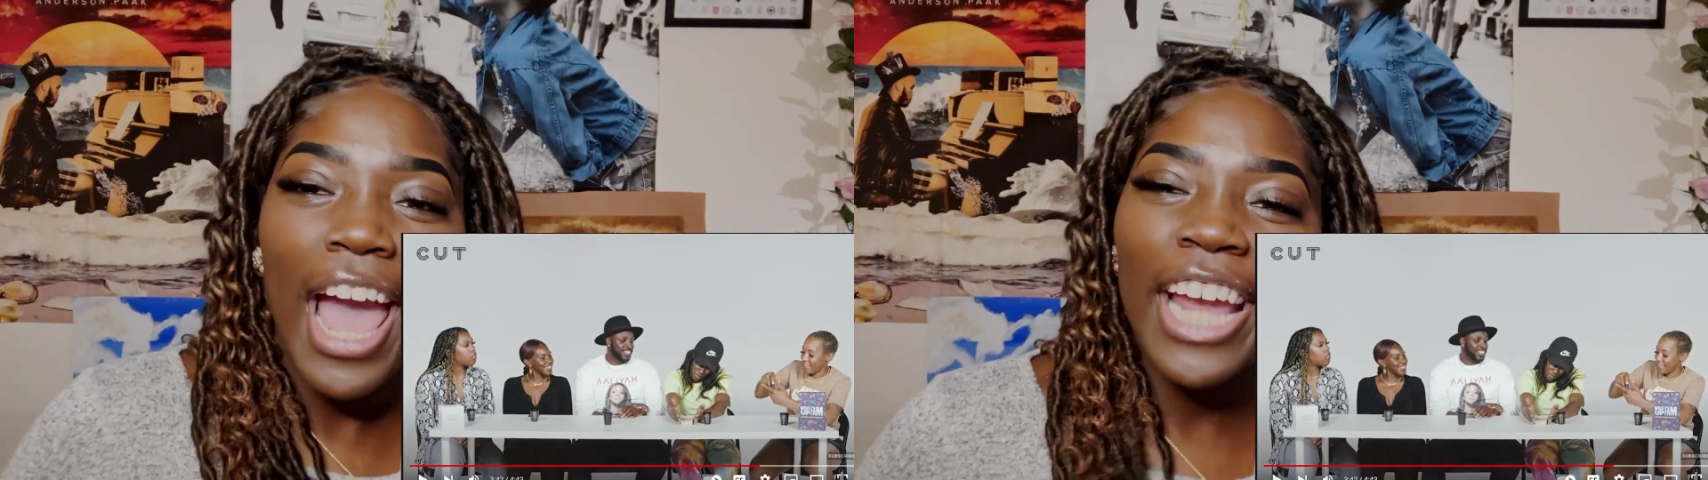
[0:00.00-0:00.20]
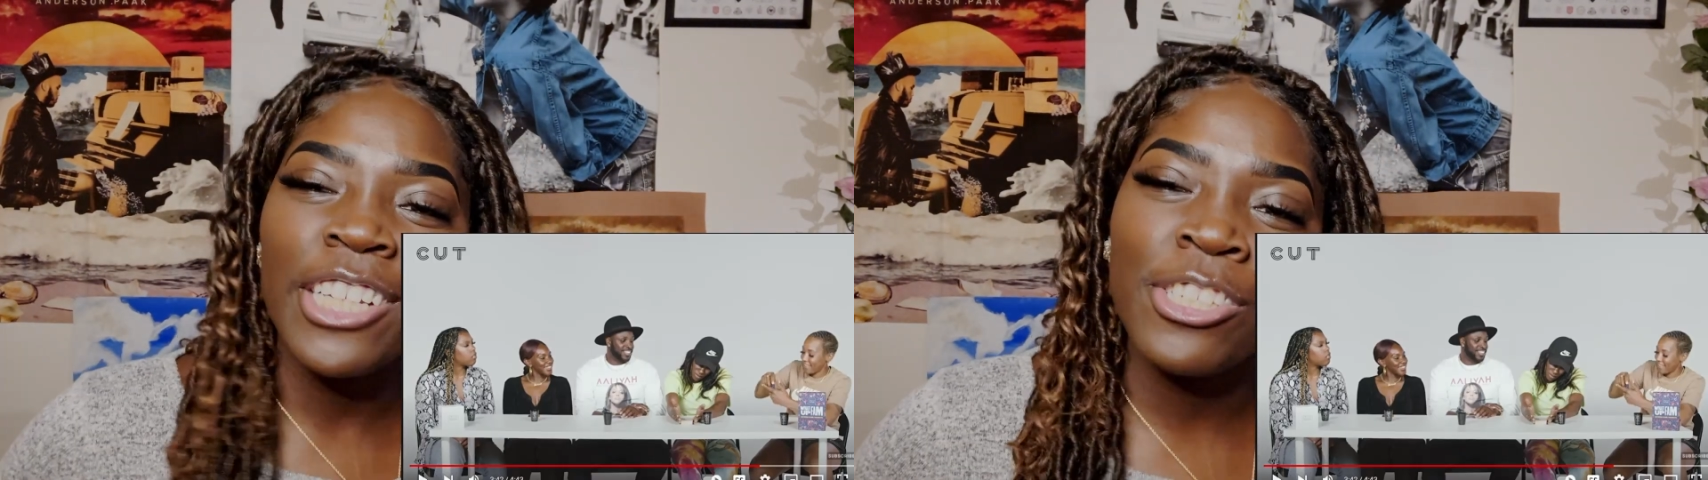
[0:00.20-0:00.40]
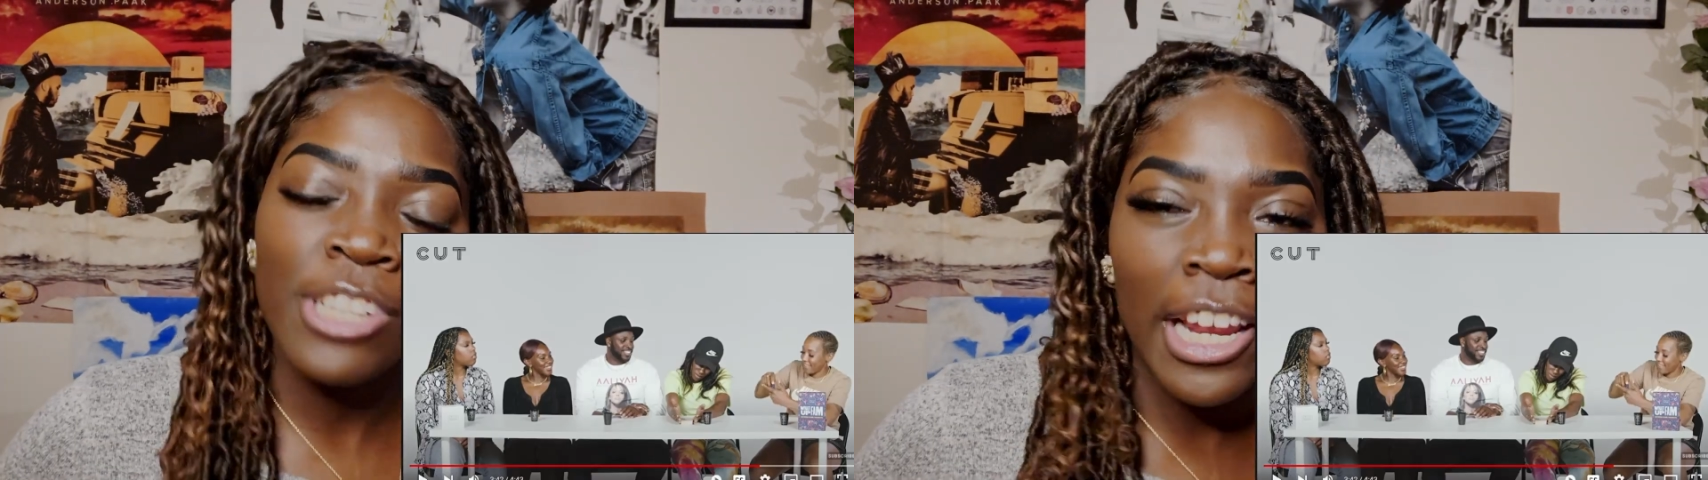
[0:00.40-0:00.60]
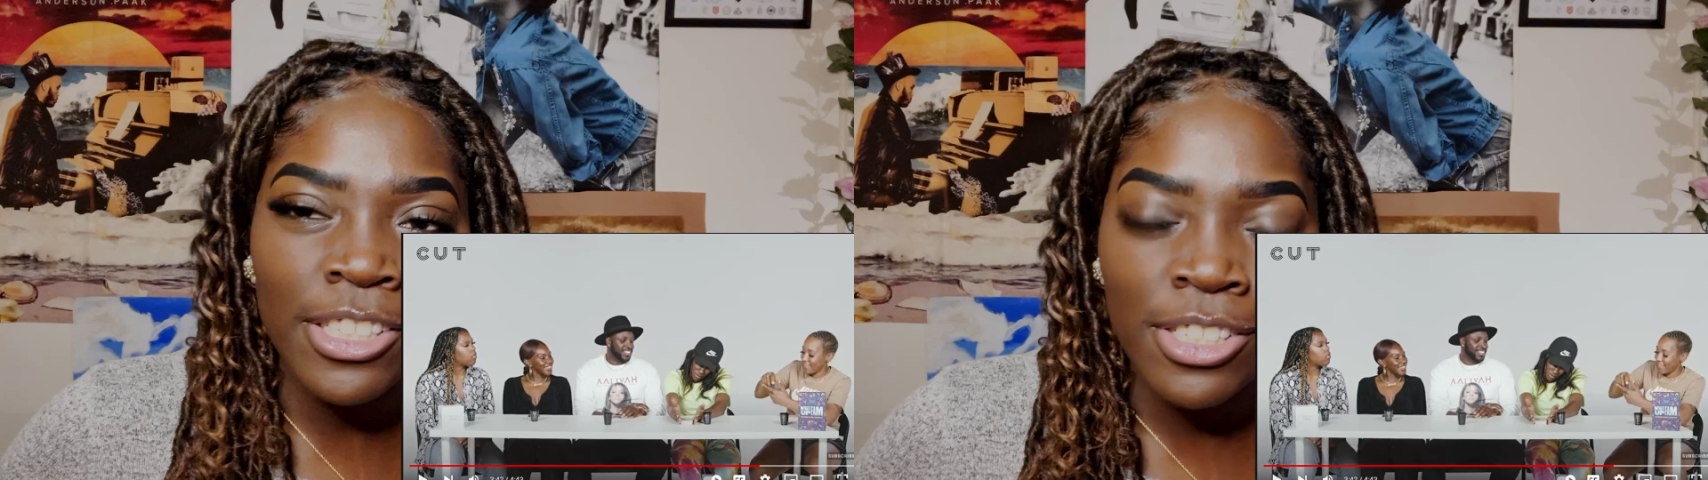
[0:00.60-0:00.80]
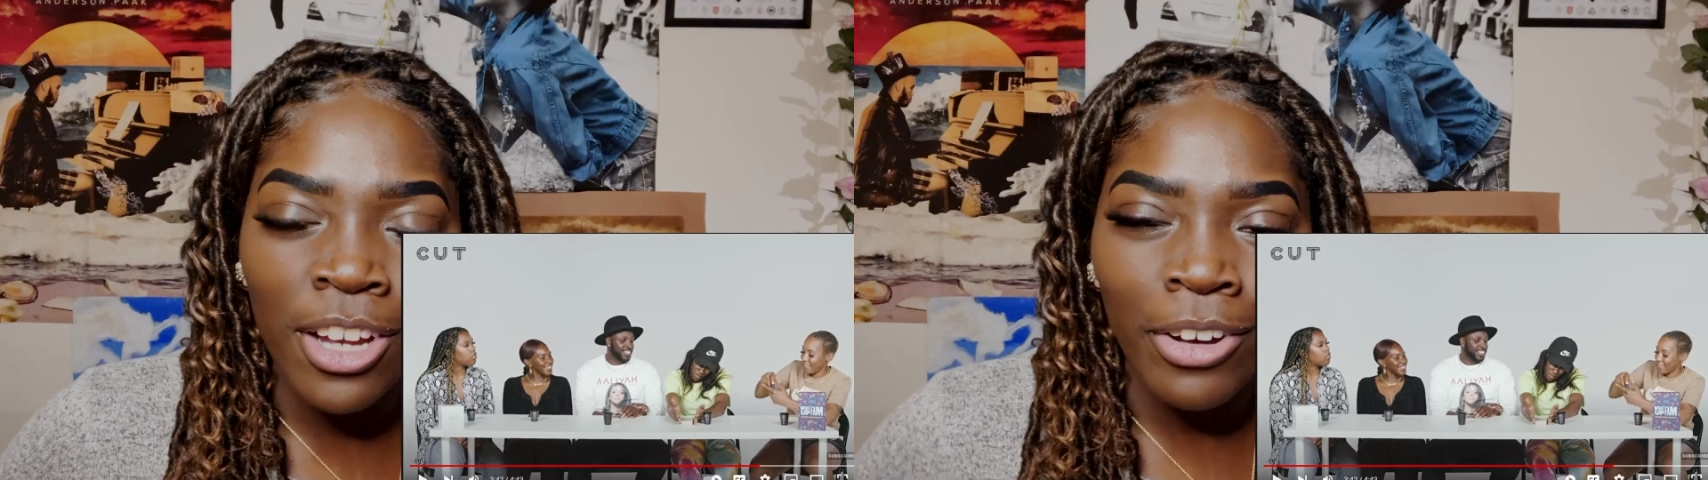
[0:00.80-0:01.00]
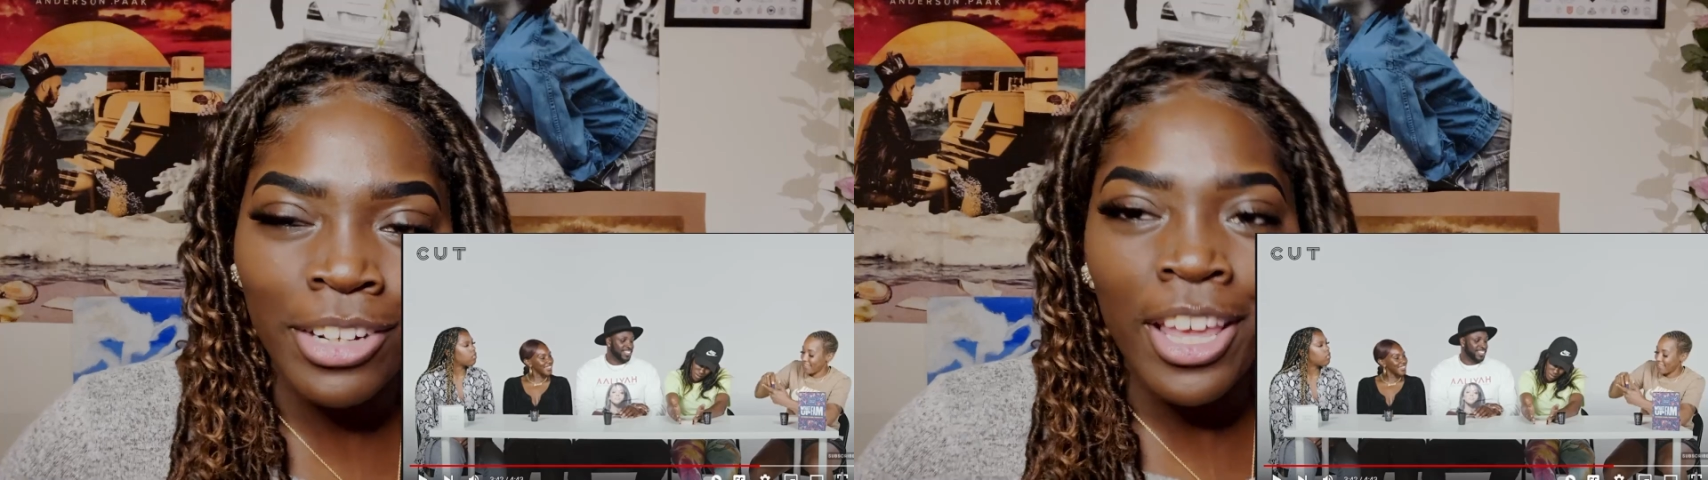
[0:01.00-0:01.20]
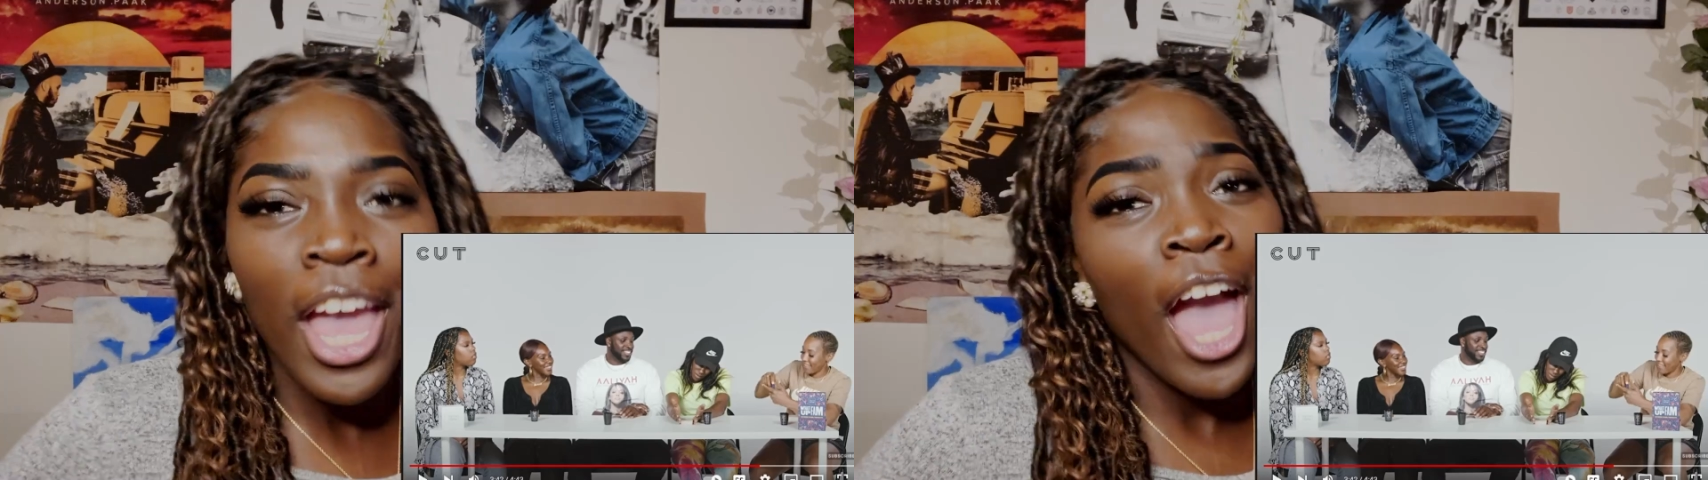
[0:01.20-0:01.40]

I ain't changing on it.